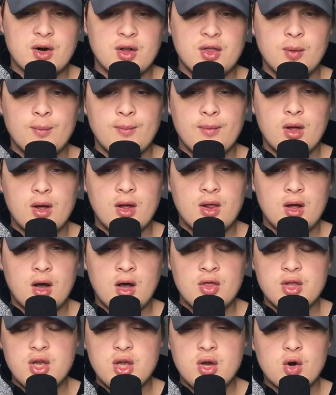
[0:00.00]
here on the uh,
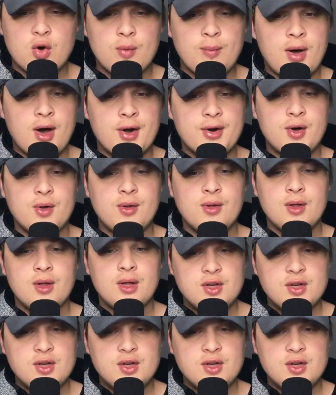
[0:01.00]
on the euro model.